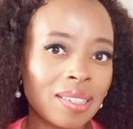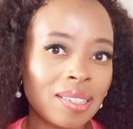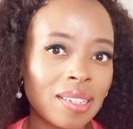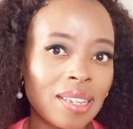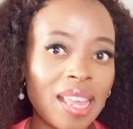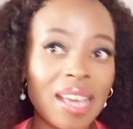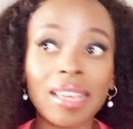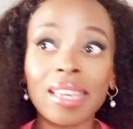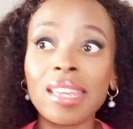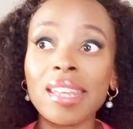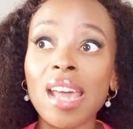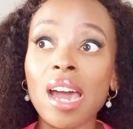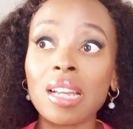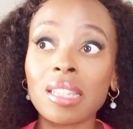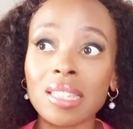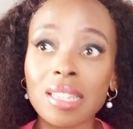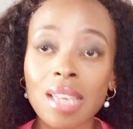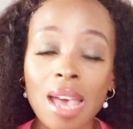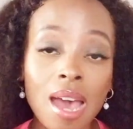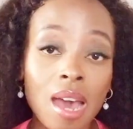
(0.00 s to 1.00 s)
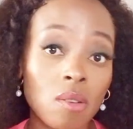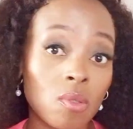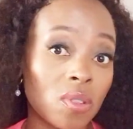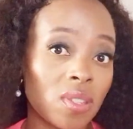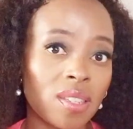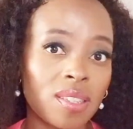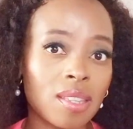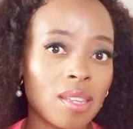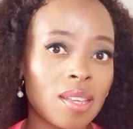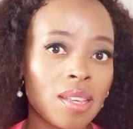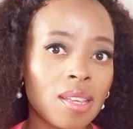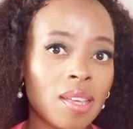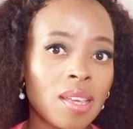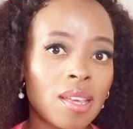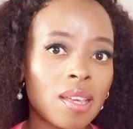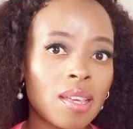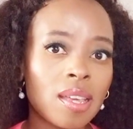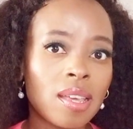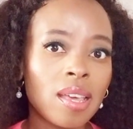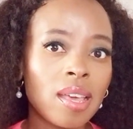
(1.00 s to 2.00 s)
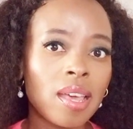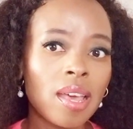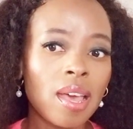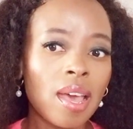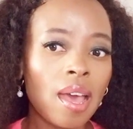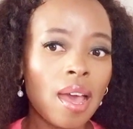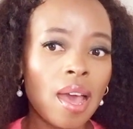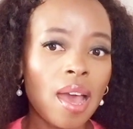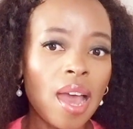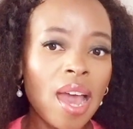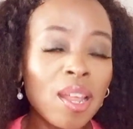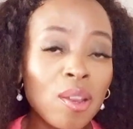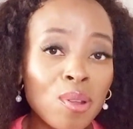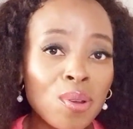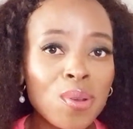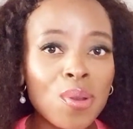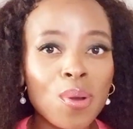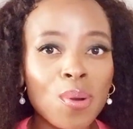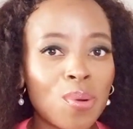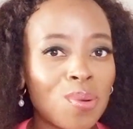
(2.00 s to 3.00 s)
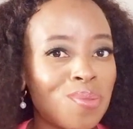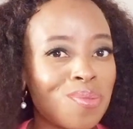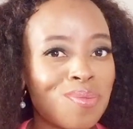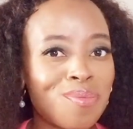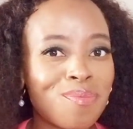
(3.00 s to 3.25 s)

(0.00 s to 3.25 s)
like in our towns. I don't know.